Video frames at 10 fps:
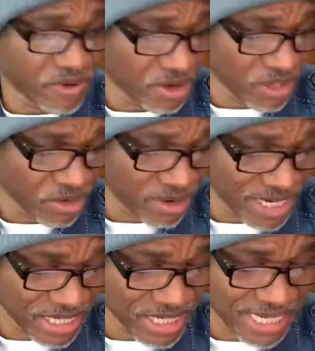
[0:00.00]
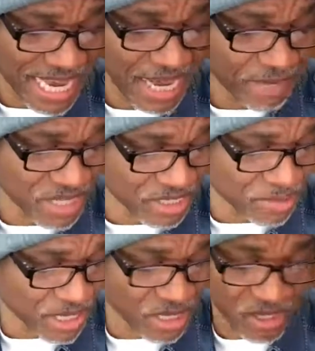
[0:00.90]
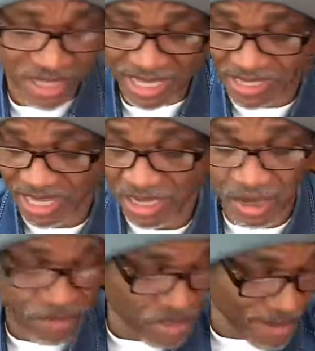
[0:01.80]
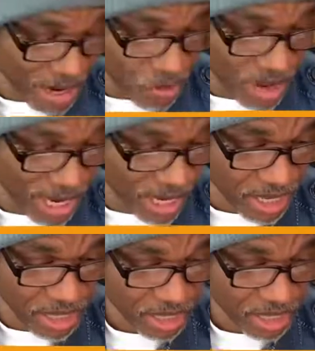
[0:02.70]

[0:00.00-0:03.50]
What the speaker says: all the crazy scams that comes my way.